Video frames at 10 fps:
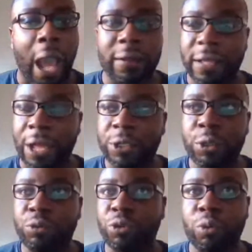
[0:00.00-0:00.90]
I knew
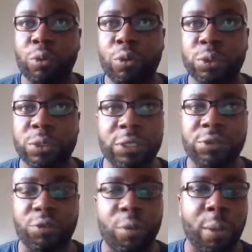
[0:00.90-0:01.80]
Joe Laws was in
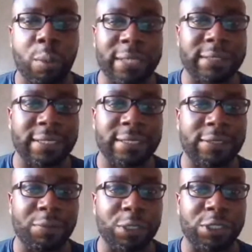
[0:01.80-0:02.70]
trouble once
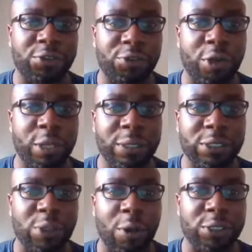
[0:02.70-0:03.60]
his journeyman
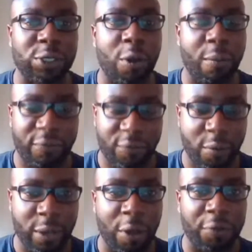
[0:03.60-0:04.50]
started to come
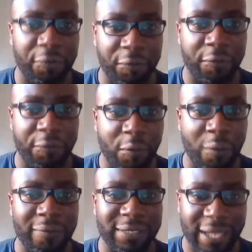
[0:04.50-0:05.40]
forward on the front foot
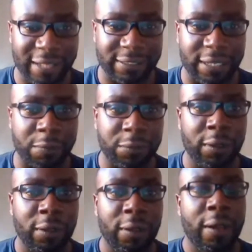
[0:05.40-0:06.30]
with his hands down
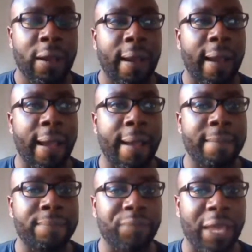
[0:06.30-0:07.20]

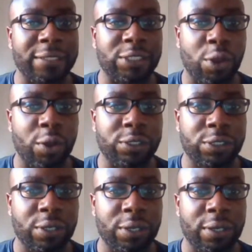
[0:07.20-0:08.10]
and started
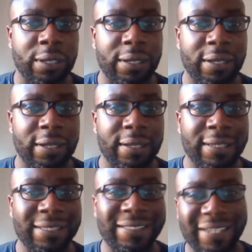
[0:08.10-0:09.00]
to
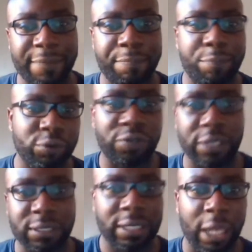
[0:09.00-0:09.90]
slip
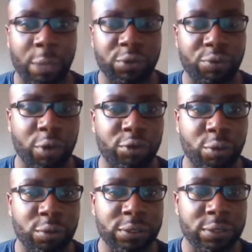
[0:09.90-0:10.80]
punches like it was Roy
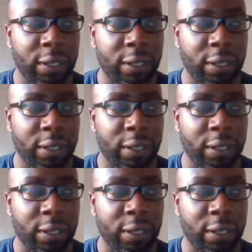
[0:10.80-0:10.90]
Jones.